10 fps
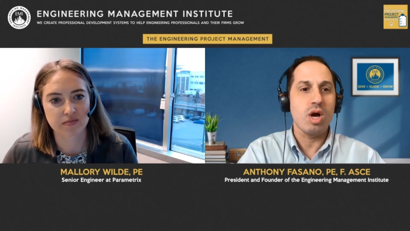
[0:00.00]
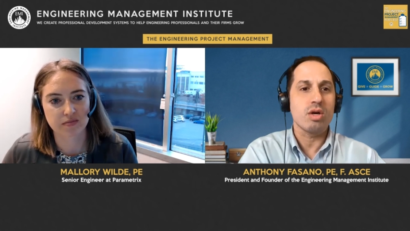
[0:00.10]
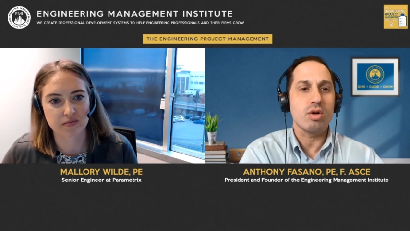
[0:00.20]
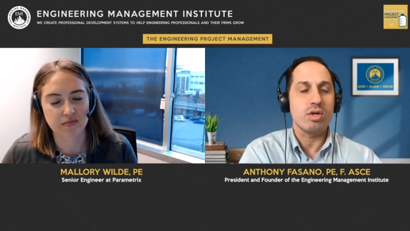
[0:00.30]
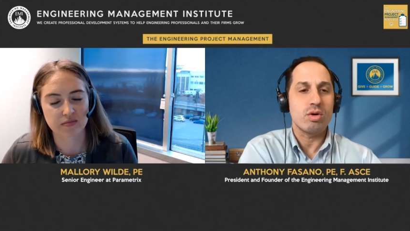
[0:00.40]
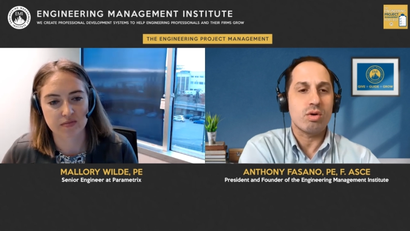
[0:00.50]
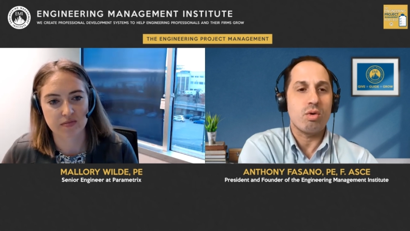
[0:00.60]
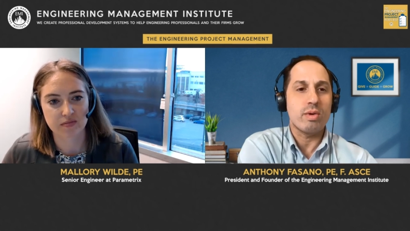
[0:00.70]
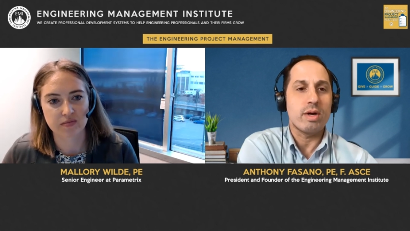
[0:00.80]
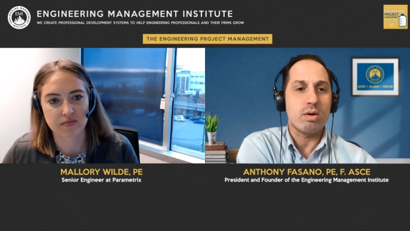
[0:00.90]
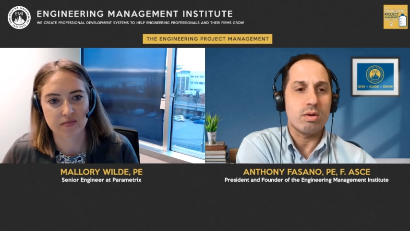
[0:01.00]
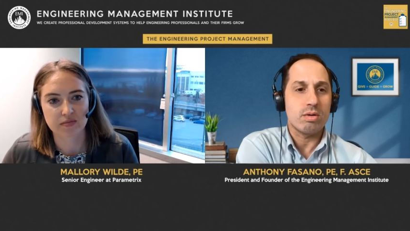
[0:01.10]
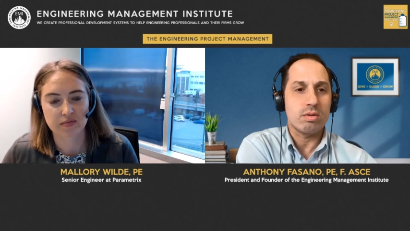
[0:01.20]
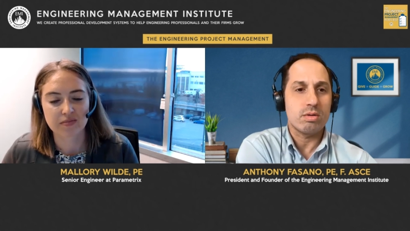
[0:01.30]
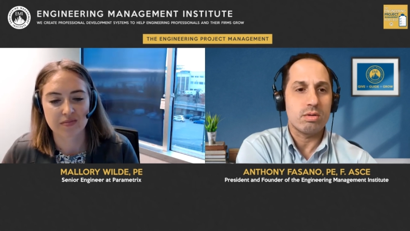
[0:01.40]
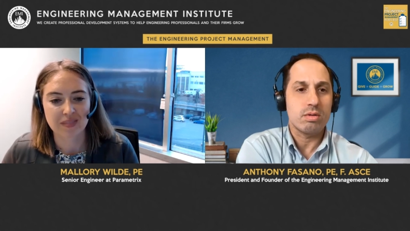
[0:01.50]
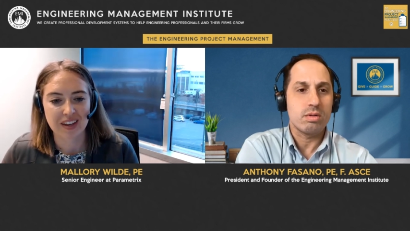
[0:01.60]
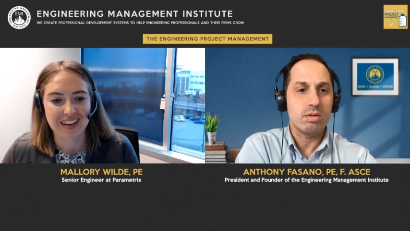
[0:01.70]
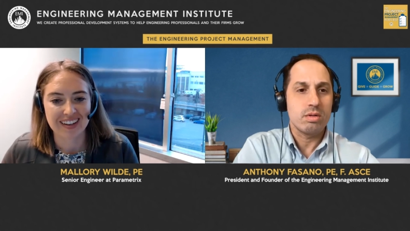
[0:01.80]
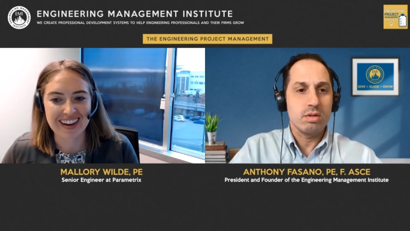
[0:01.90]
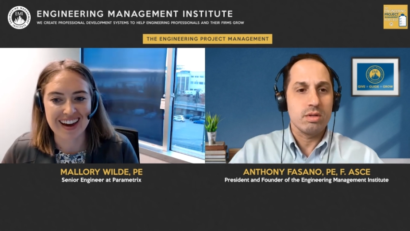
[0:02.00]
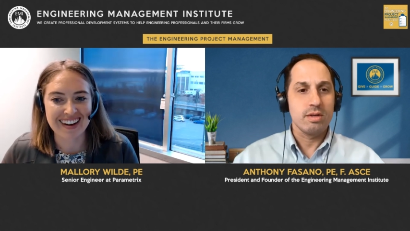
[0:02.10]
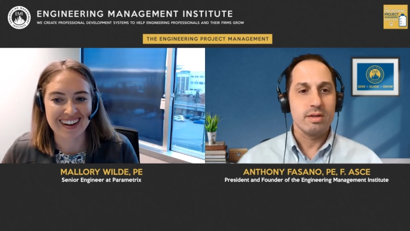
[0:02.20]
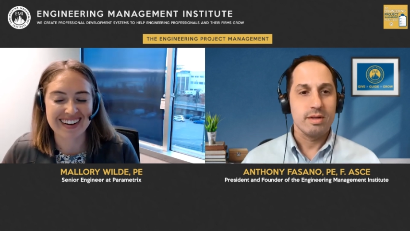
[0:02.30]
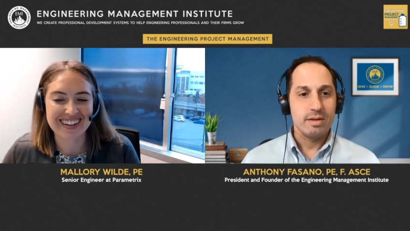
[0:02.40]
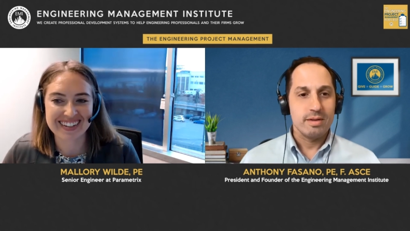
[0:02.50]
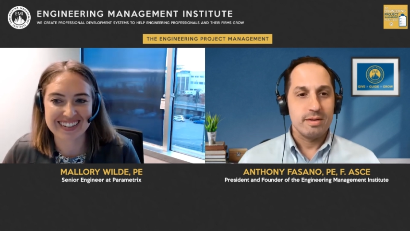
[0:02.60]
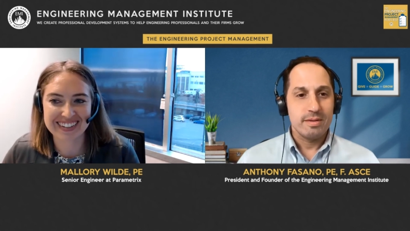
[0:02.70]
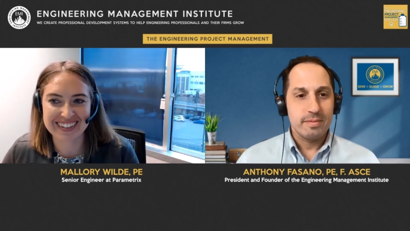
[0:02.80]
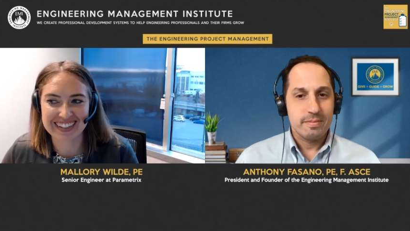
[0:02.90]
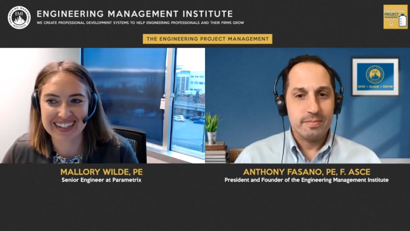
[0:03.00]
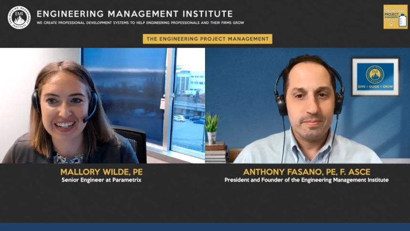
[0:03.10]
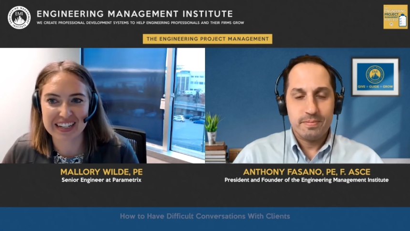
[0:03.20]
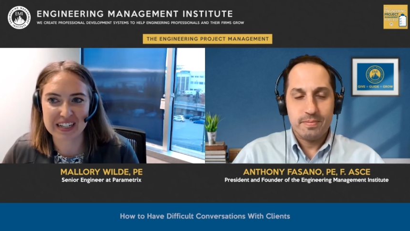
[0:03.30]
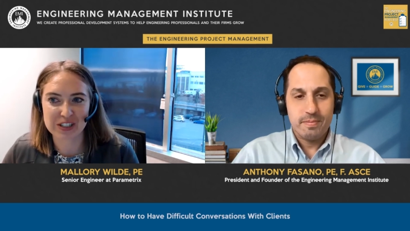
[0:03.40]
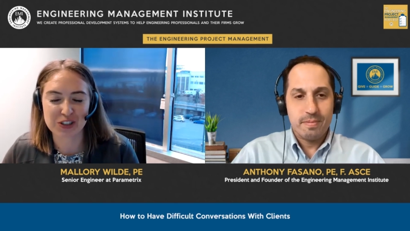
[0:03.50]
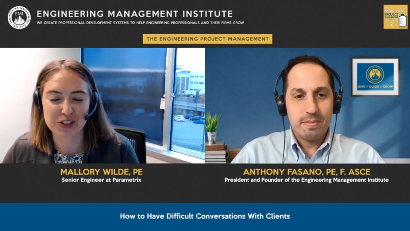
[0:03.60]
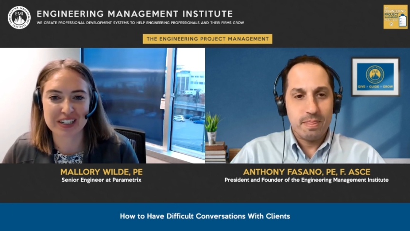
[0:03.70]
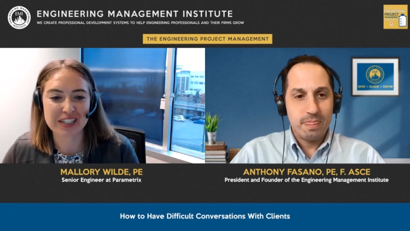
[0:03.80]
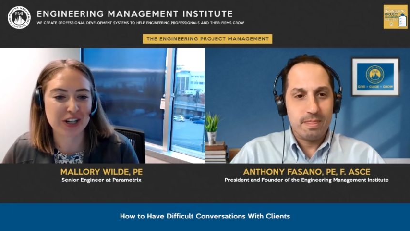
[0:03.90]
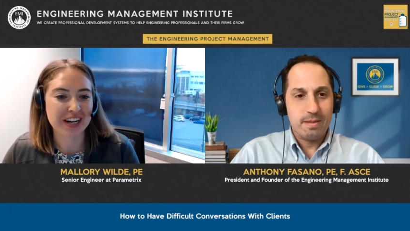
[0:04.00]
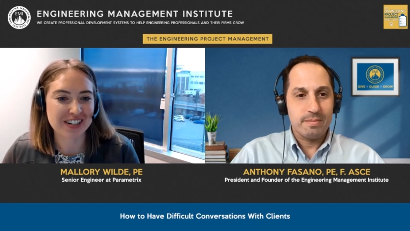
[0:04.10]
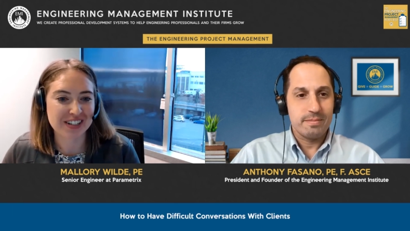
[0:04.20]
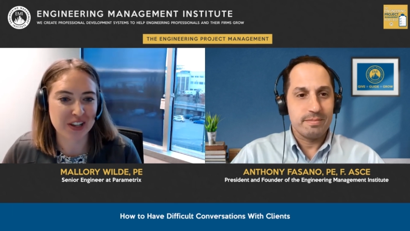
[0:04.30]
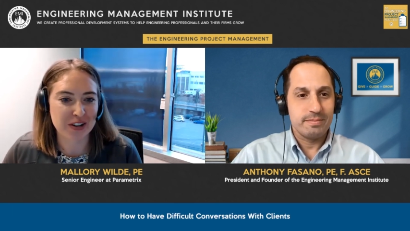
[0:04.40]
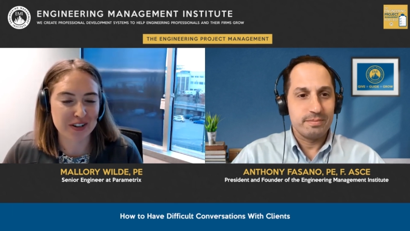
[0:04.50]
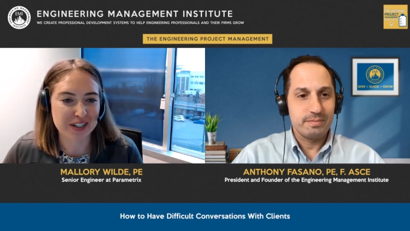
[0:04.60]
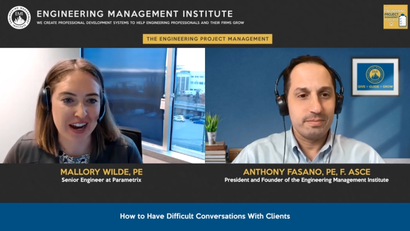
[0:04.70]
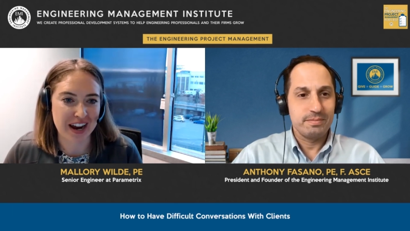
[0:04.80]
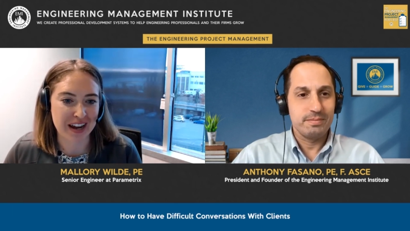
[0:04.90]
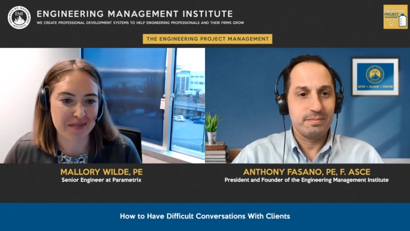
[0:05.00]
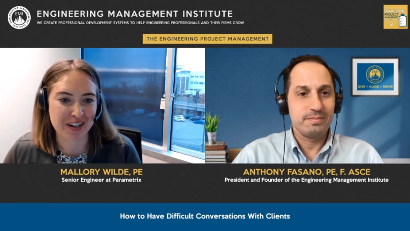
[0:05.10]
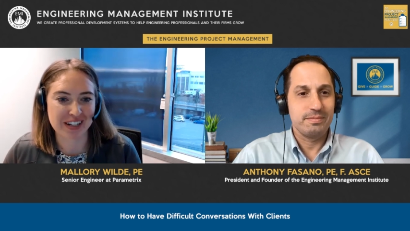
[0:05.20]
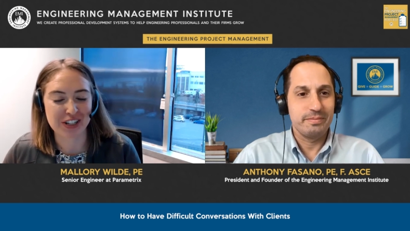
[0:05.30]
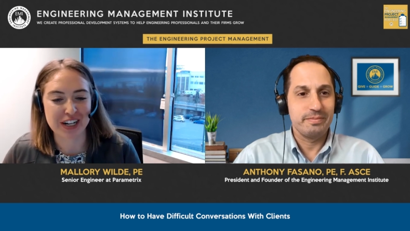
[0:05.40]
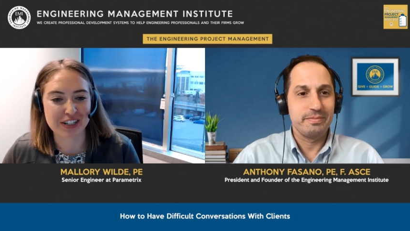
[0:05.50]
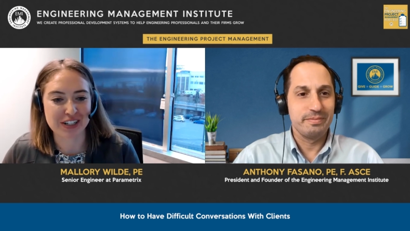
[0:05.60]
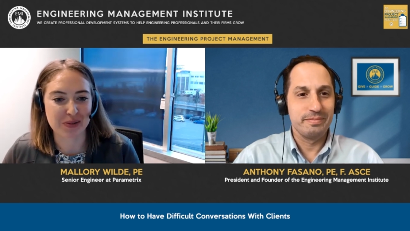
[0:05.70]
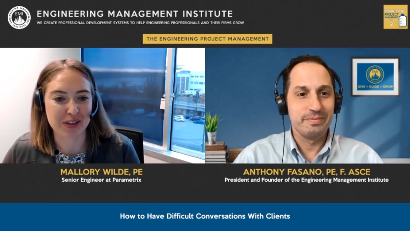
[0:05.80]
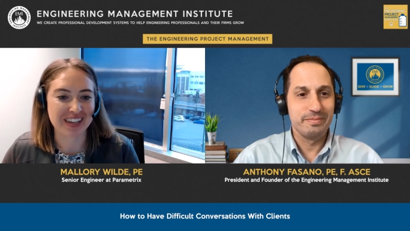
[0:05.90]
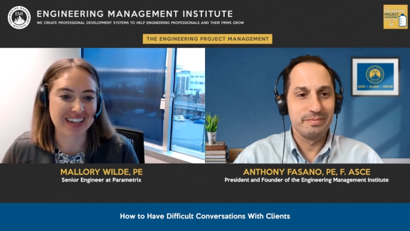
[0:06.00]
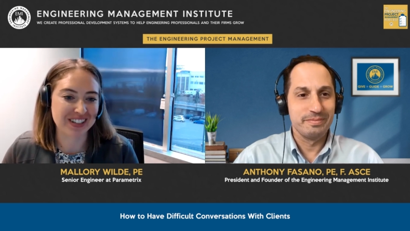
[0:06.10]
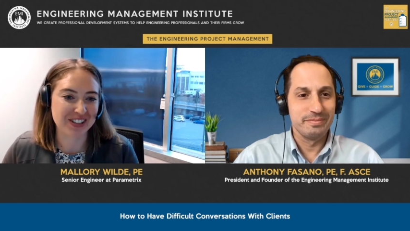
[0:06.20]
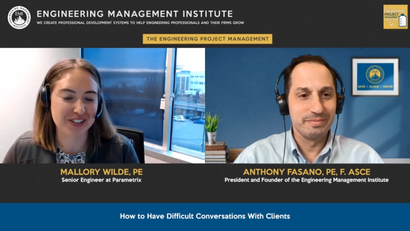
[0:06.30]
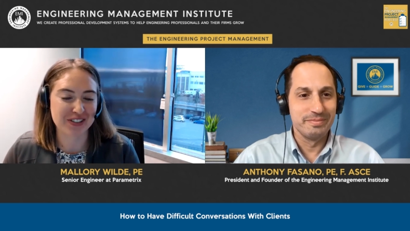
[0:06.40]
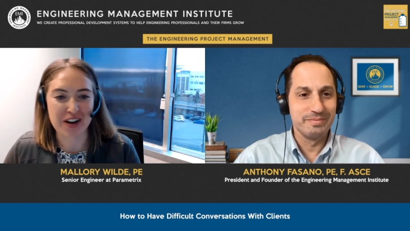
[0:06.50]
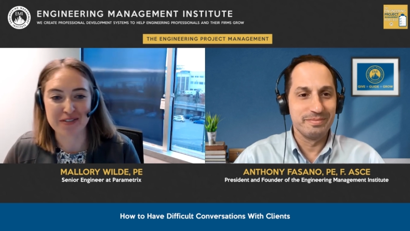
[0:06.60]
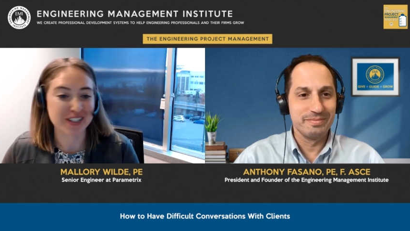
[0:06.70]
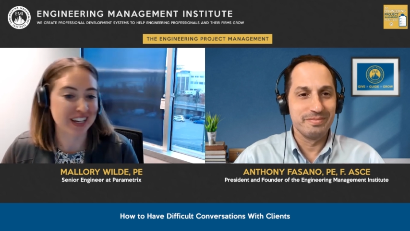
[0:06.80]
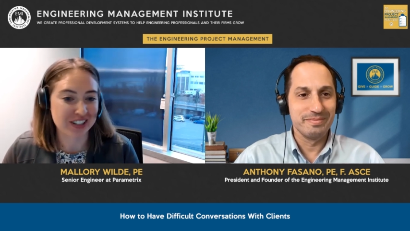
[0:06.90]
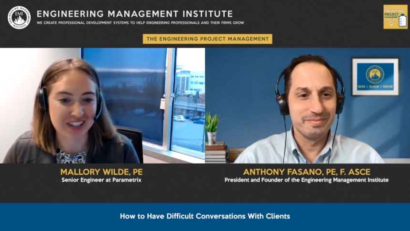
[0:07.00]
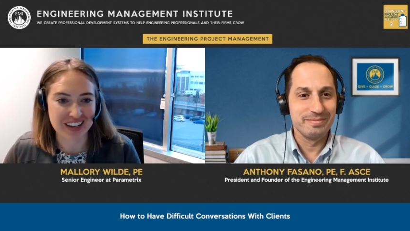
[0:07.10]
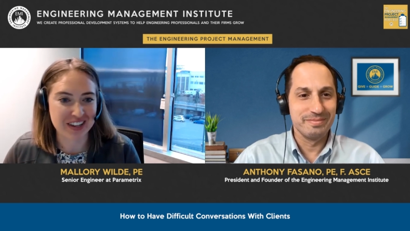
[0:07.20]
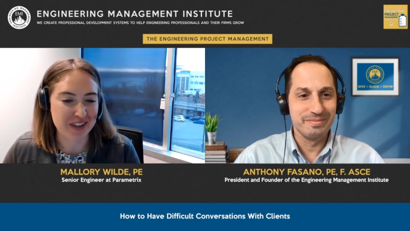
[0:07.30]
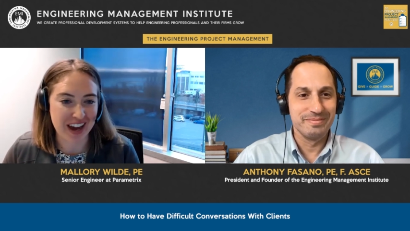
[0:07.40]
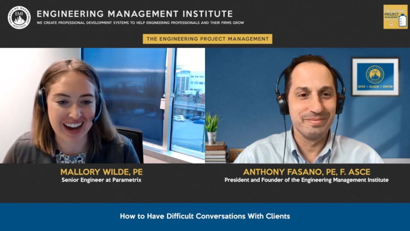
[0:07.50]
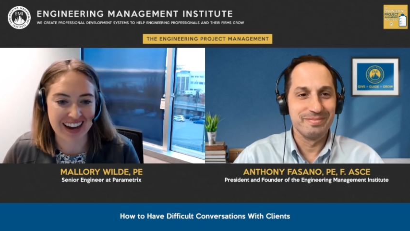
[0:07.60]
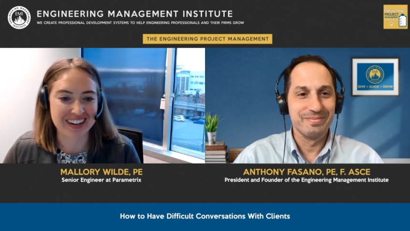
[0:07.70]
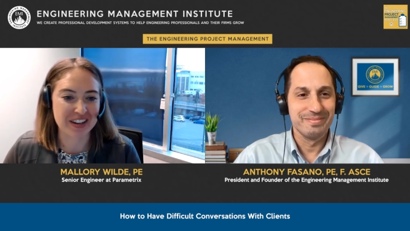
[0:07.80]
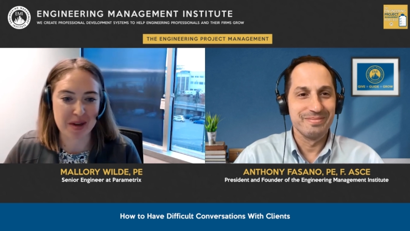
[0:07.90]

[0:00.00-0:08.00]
Speaker 1: younger in your career
Speaker 2: yeah and it it it changes over time and it changes with each conversation that you've had and